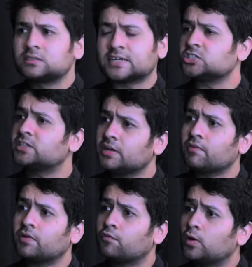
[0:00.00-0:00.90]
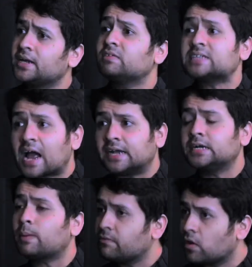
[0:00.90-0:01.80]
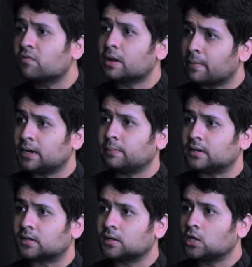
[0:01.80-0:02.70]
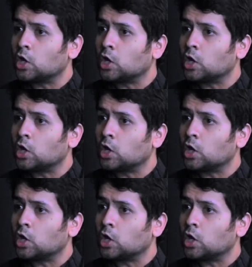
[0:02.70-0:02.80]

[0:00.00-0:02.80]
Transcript: Section 354D was added by way of an amendment.